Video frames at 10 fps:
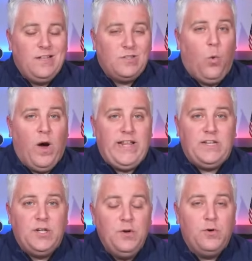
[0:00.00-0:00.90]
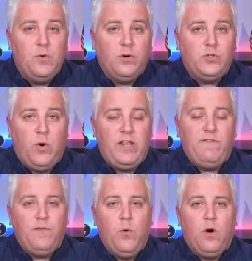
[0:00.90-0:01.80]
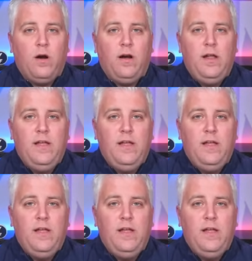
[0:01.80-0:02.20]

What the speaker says: 22 or 24,